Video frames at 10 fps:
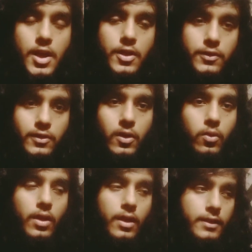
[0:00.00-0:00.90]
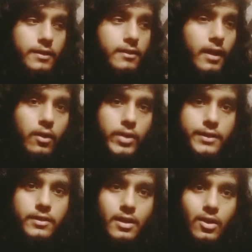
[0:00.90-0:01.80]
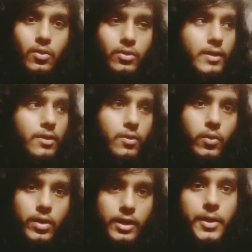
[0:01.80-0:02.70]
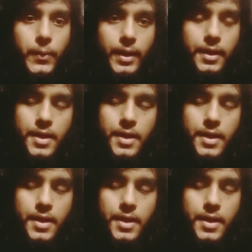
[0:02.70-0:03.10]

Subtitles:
So this is how the sun looks when you go near to it.